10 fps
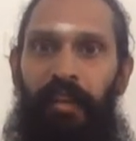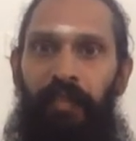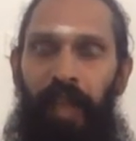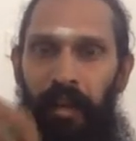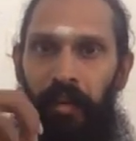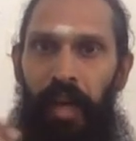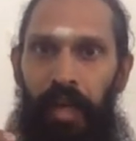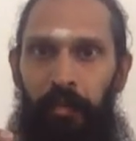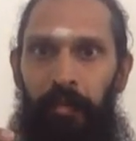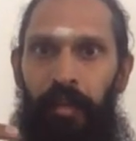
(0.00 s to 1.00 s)
where
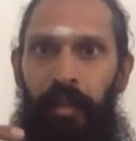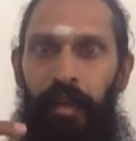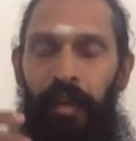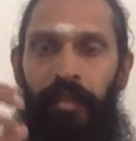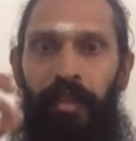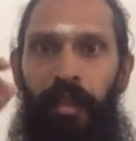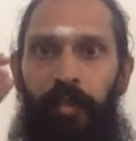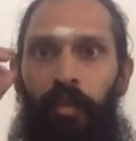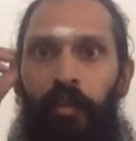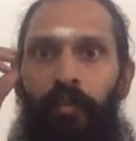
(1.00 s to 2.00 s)
time is in
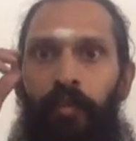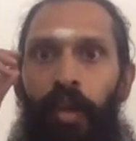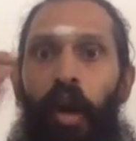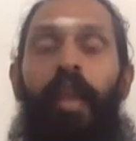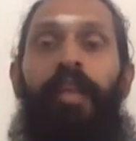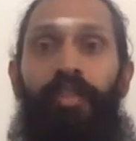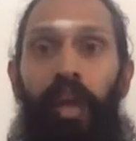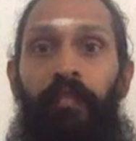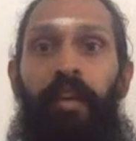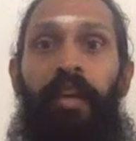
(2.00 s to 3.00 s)
terms of knowledge
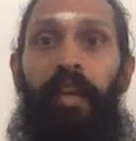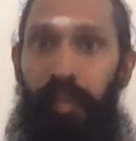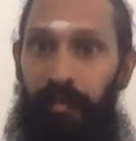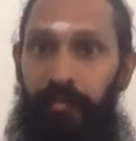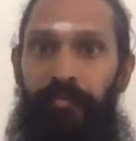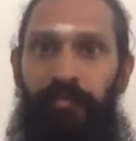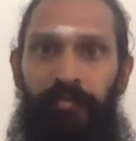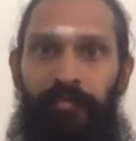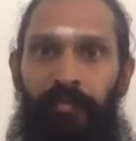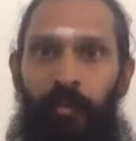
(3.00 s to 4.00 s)
awakening,
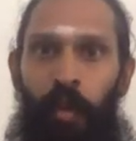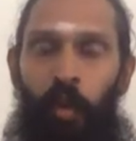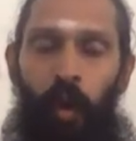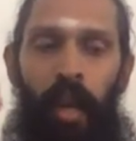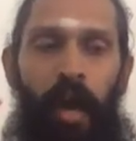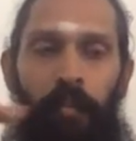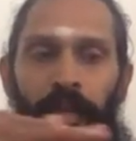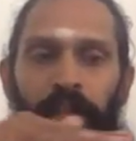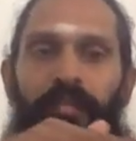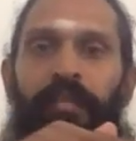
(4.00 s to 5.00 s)
while
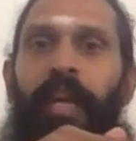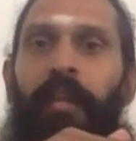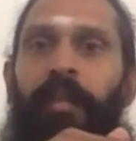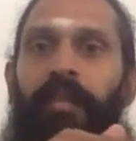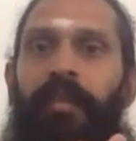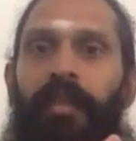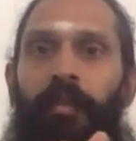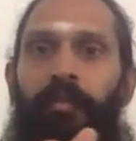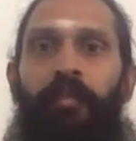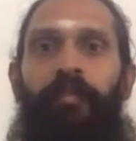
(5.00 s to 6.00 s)
objective time is in
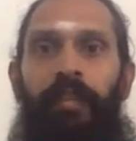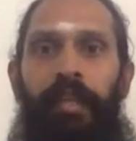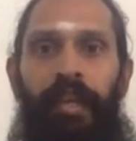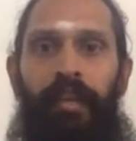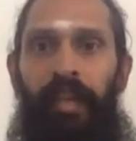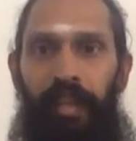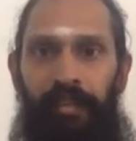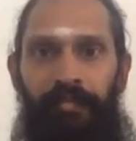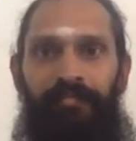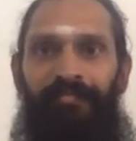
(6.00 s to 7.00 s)
terms of degree.
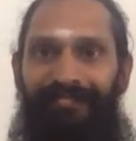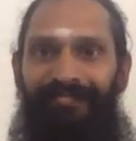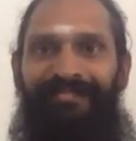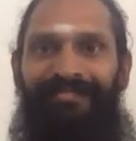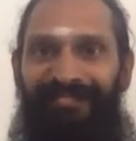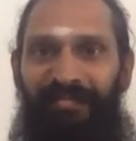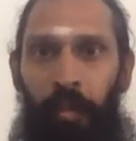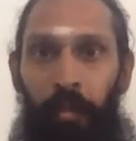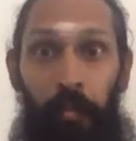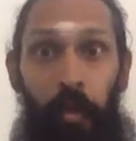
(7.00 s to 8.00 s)

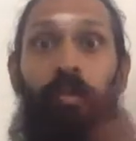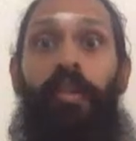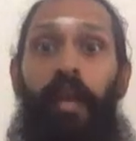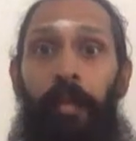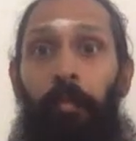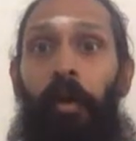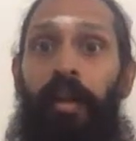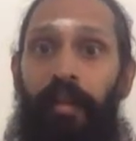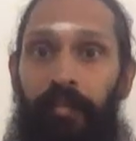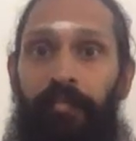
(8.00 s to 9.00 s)
Both are
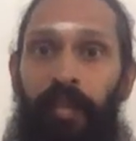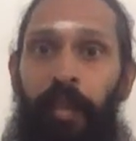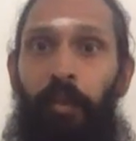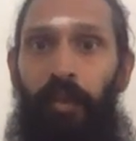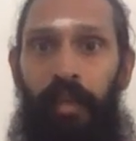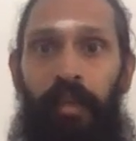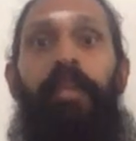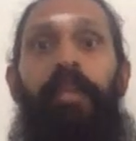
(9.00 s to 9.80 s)
important. Both are